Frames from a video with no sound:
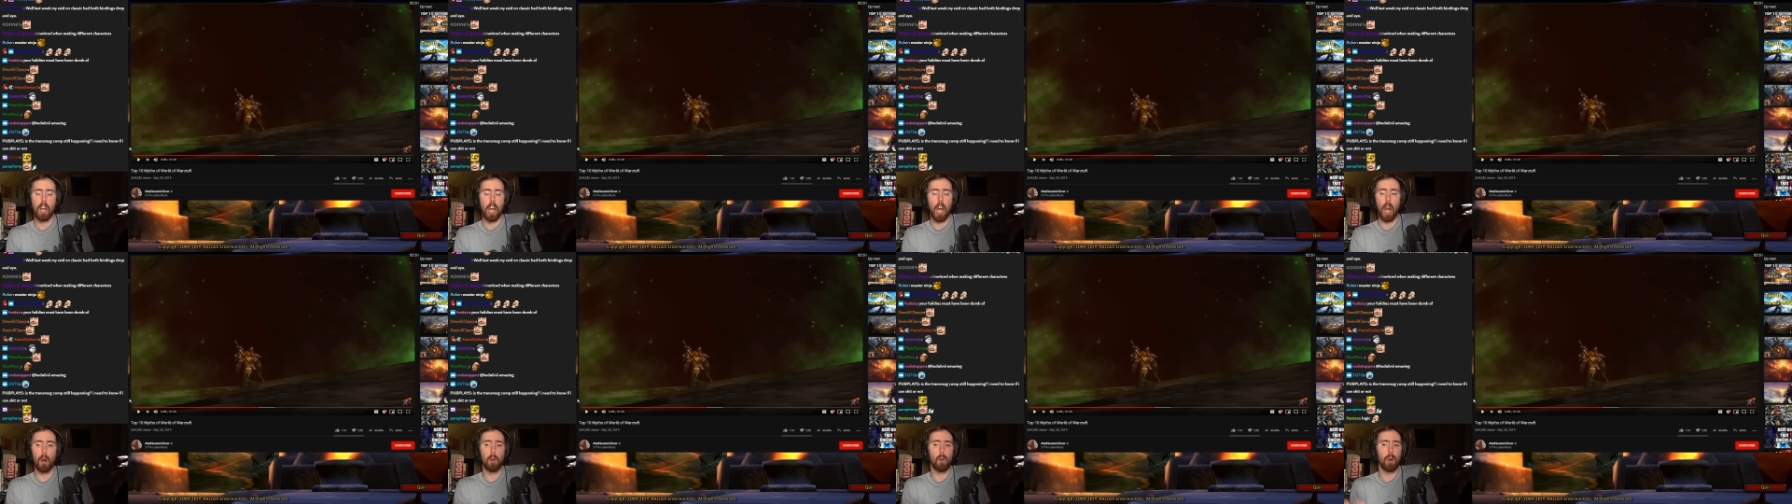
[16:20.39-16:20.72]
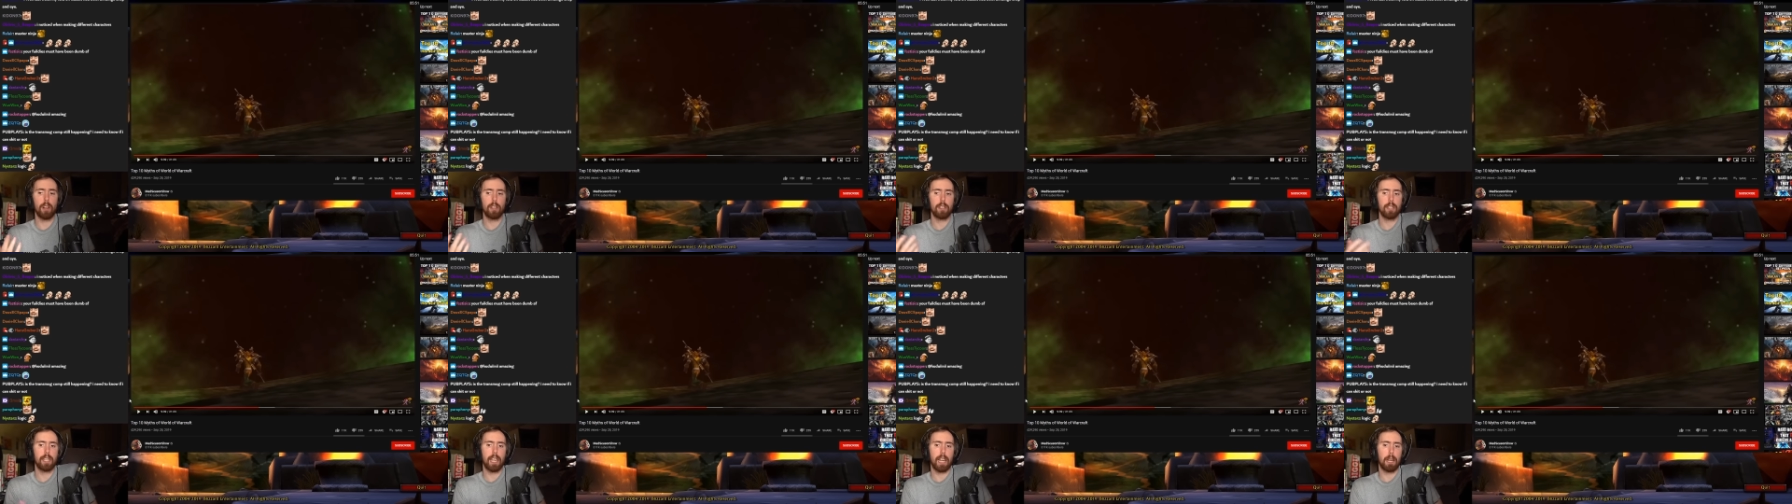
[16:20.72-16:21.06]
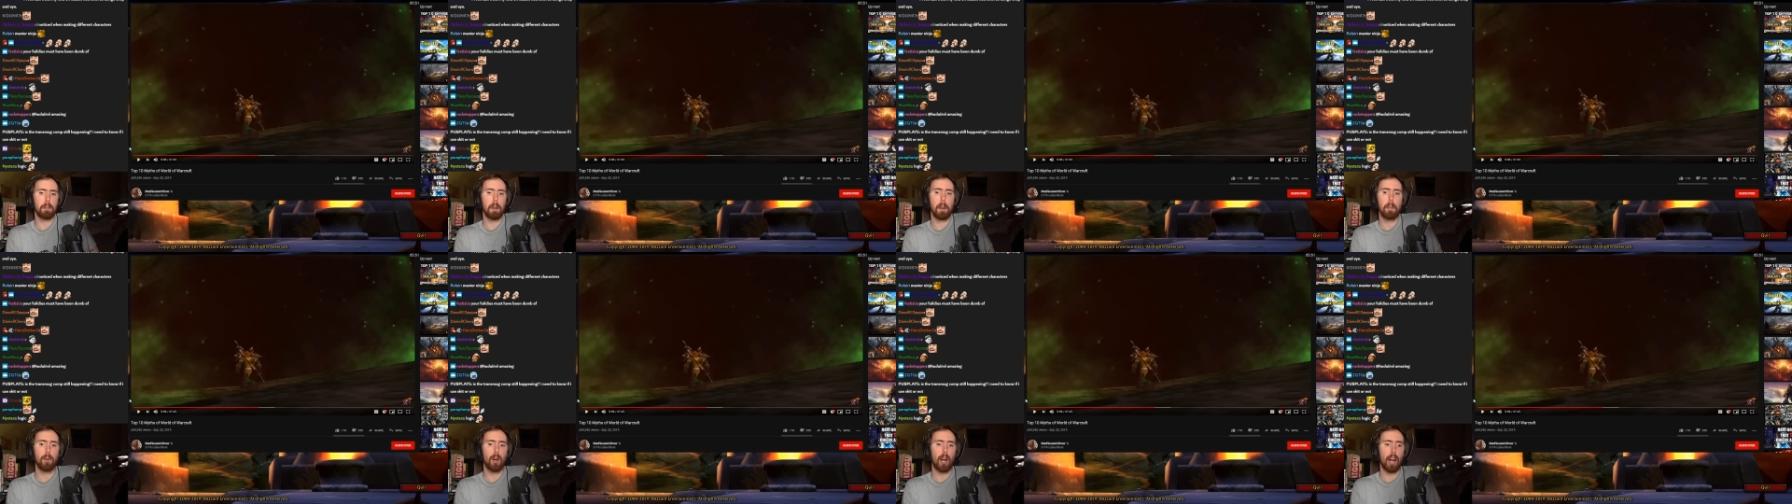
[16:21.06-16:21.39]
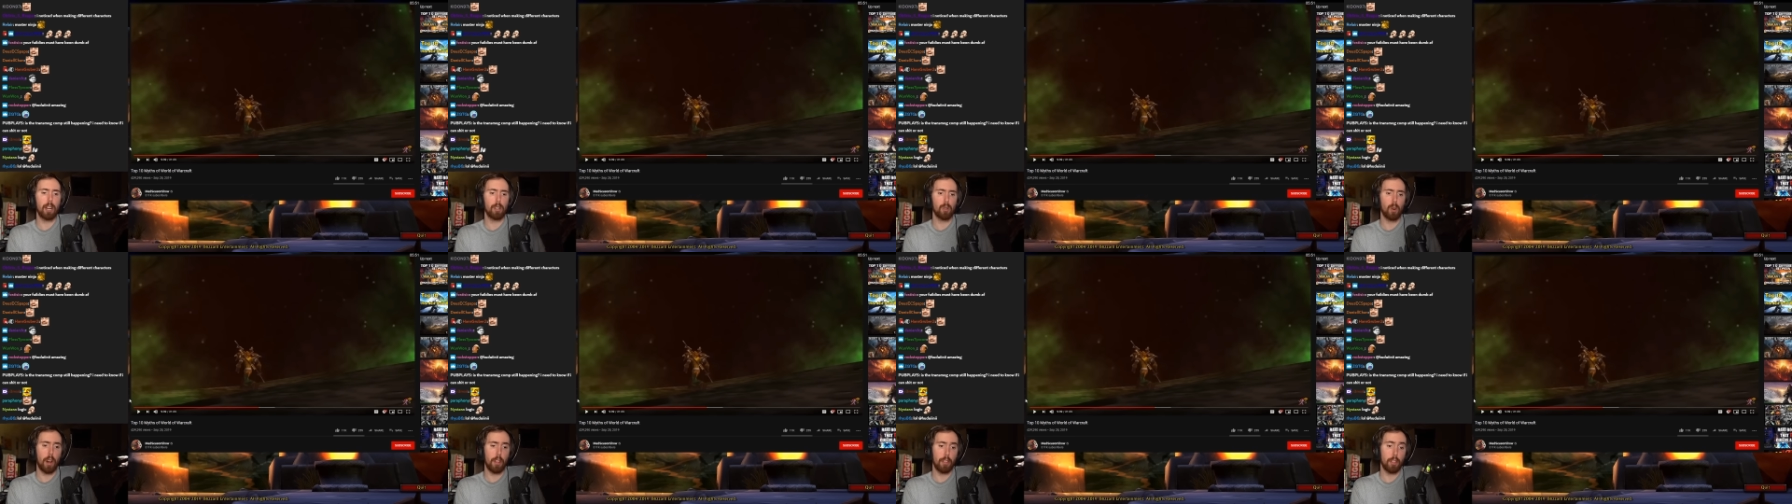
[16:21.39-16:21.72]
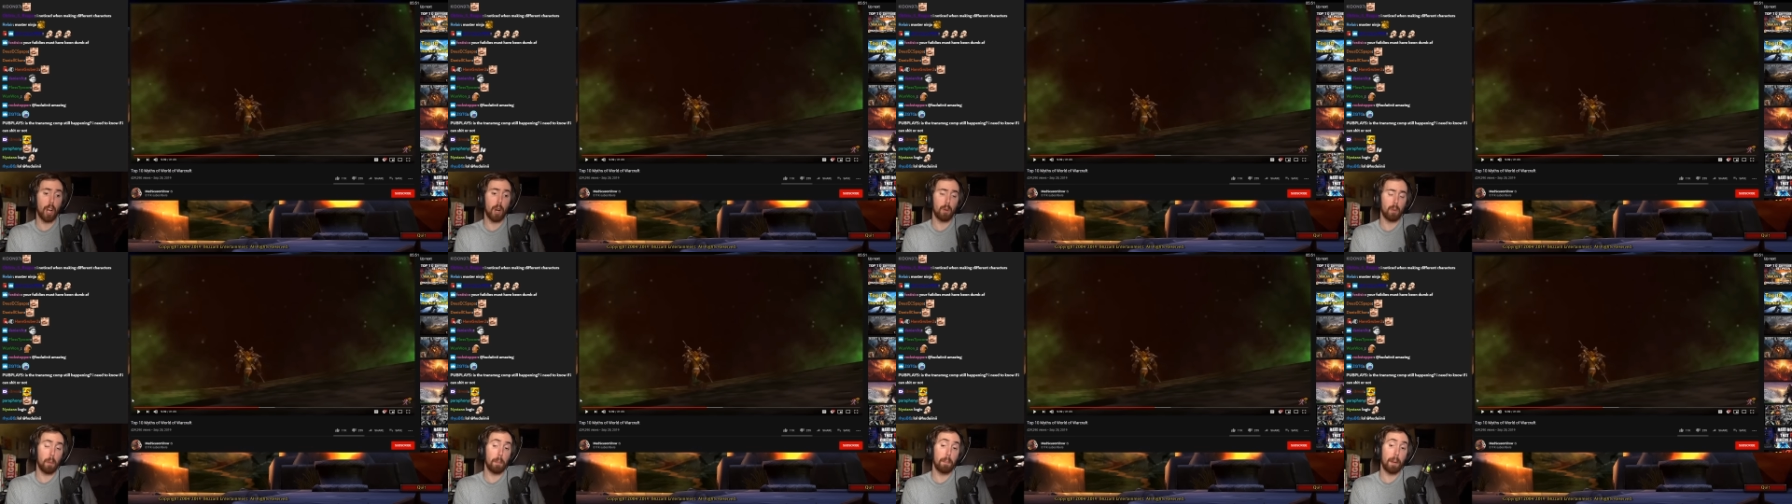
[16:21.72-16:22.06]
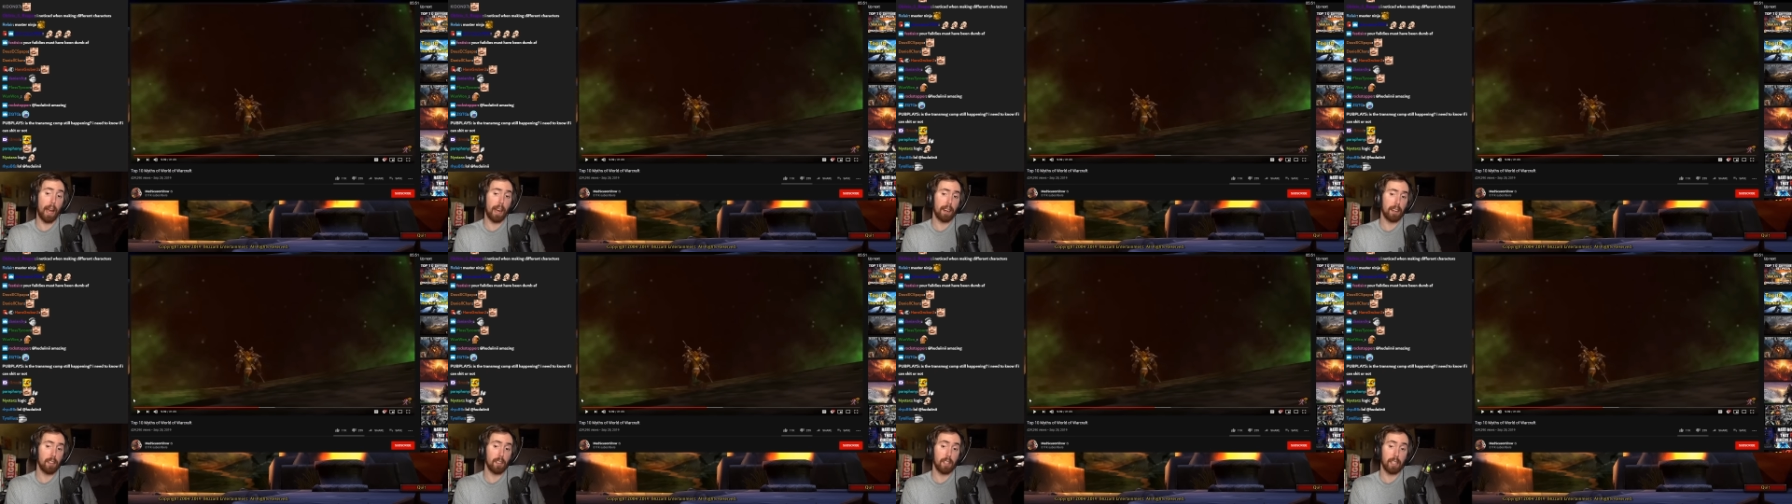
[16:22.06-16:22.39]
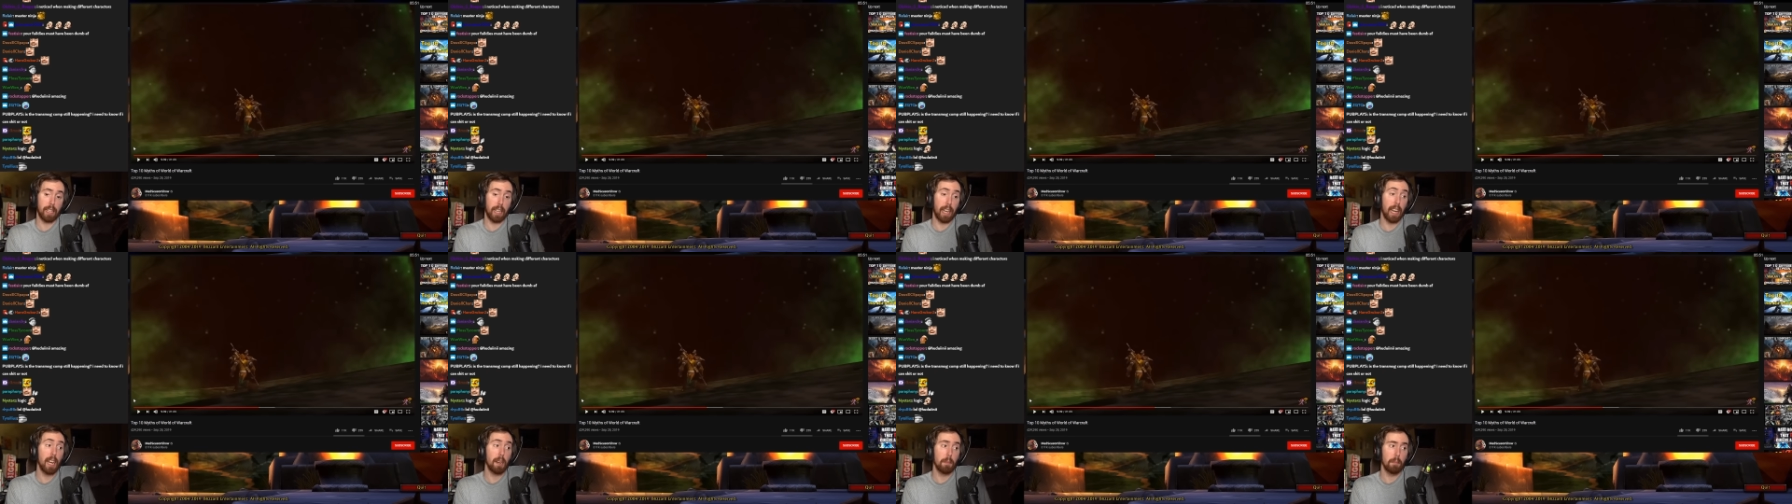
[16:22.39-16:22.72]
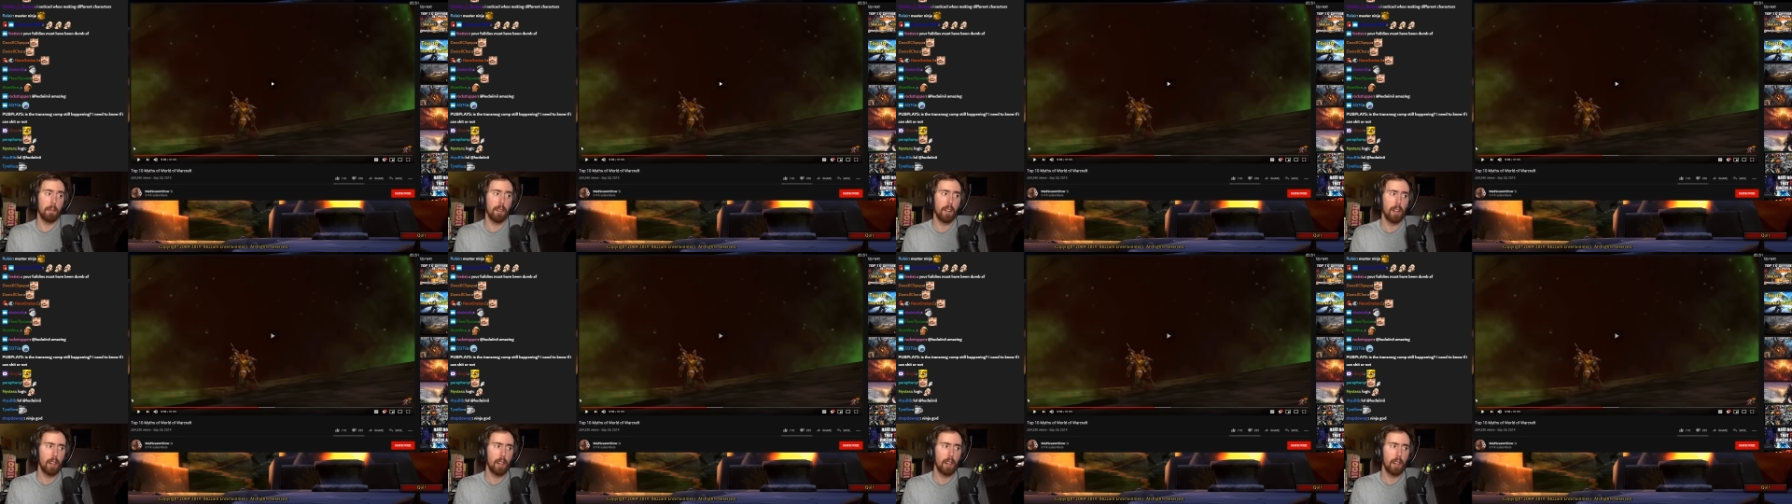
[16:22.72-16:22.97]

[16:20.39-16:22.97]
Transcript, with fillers: i wanted to kick people out who i thought were bad at the game